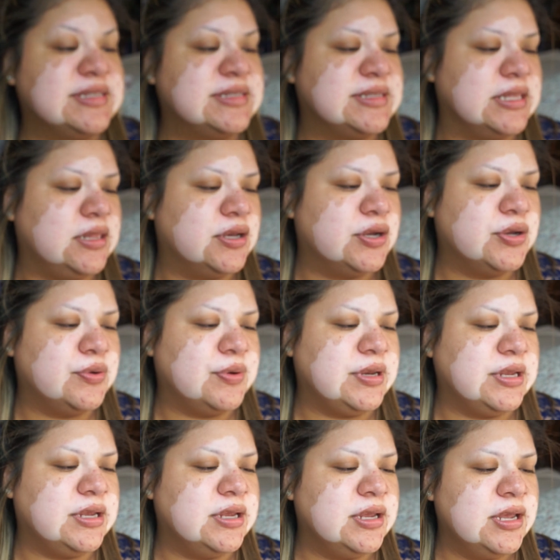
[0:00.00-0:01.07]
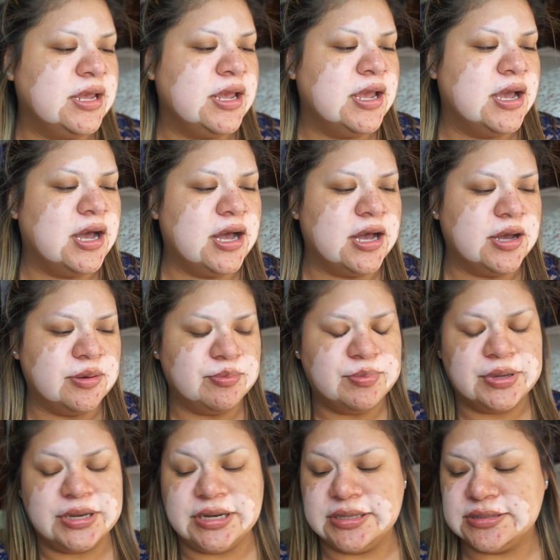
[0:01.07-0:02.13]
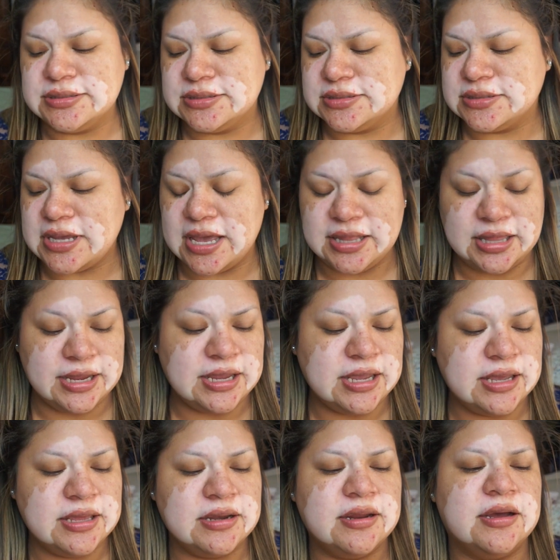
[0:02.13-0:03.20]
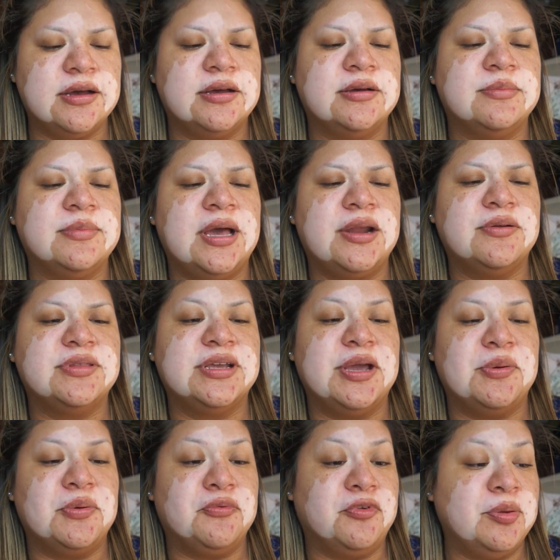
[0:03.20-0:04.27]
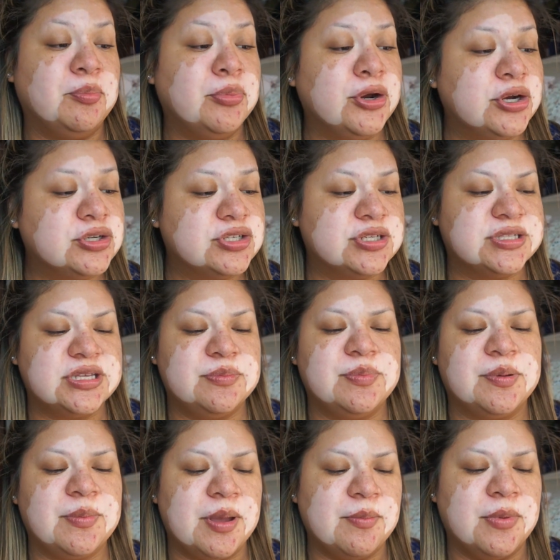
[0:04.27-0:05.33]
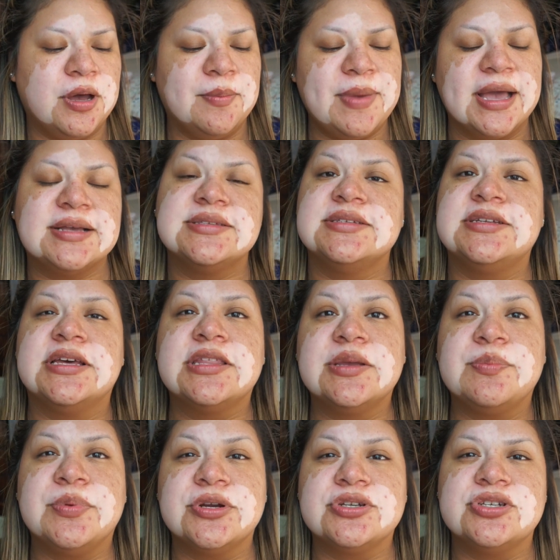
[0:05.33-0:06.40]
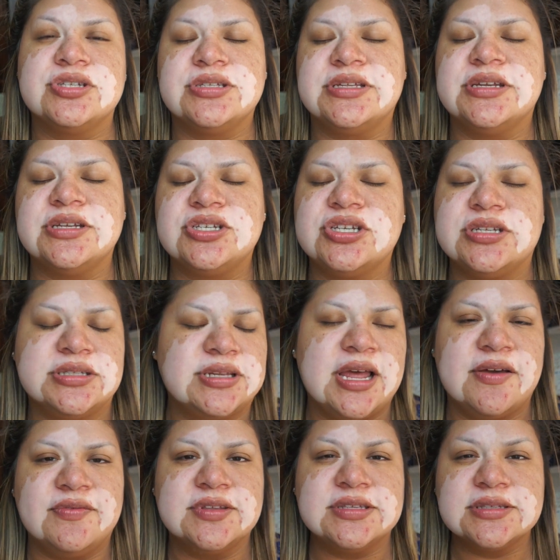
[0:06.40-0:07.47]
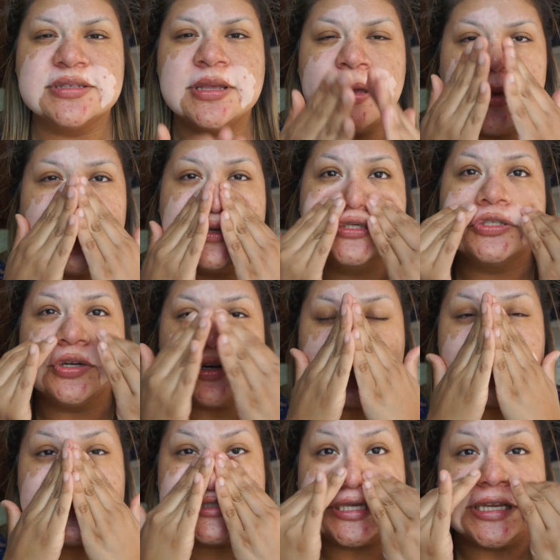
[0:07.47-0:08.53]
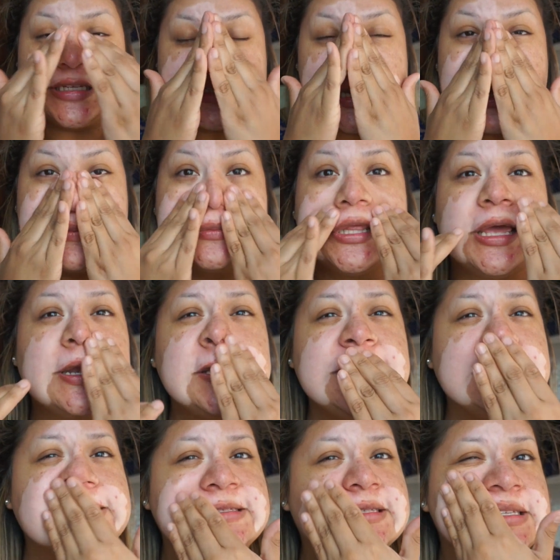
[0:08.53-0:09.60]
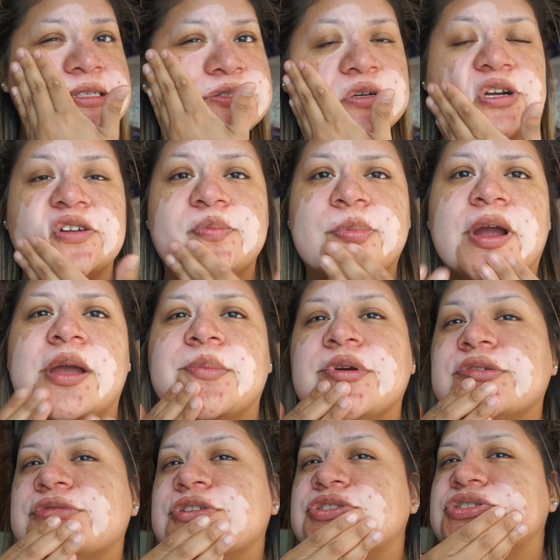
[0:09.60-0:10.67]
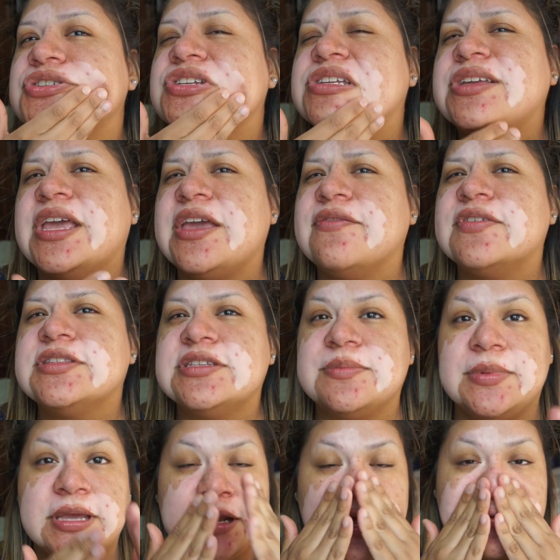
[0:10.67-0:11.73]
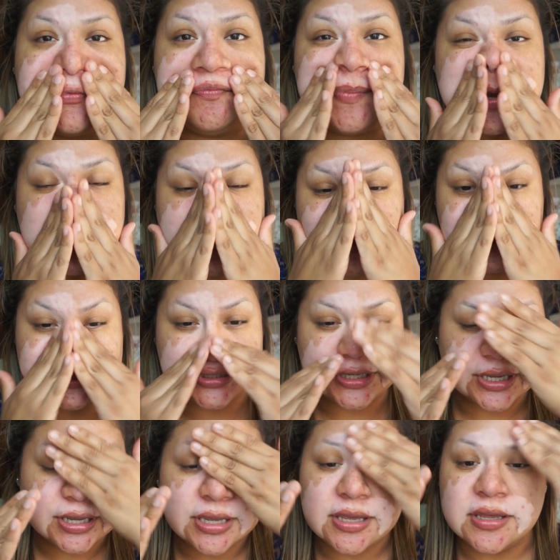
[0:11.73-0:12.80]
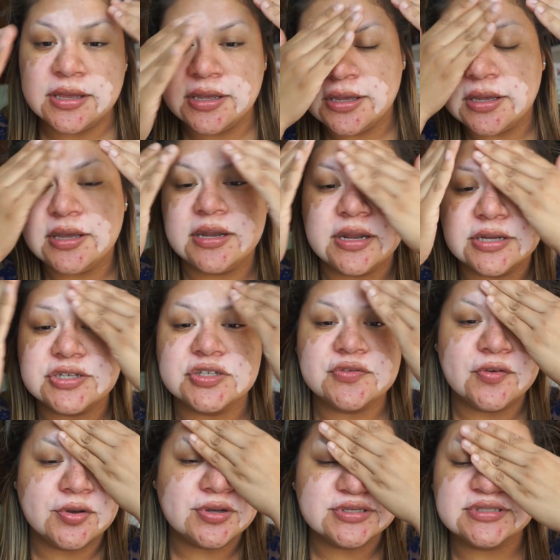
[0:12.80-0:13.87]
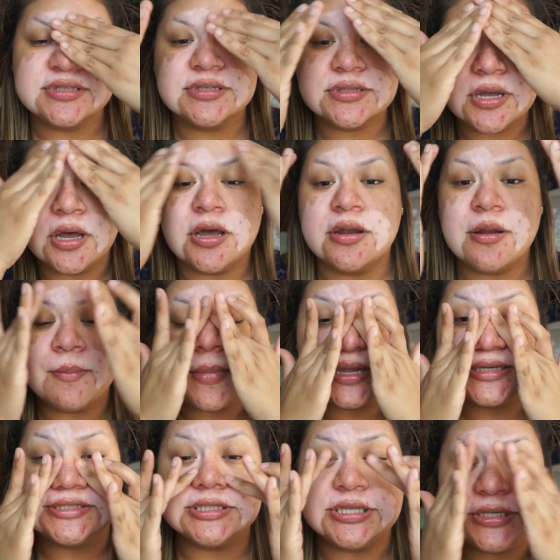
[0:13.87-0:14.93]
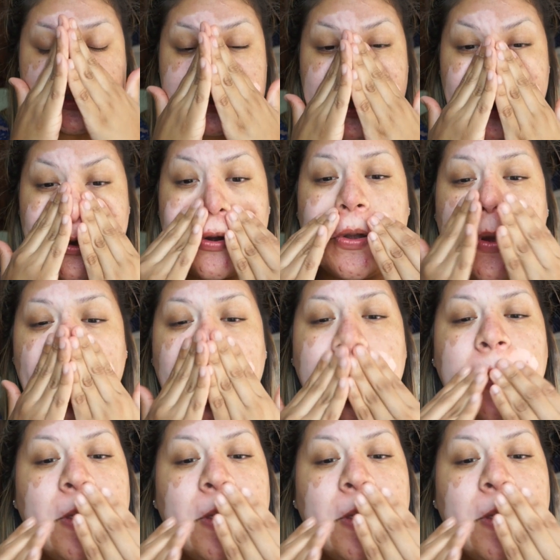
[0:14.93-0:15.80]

silicone-y, but I like it. I don't think I would repurchase it, but my mom accidentally purchased it and she doesn't have this sort of skin type that needs this sort of primer, so she gave it to me and I've been using it. And I just focused this on my T-zone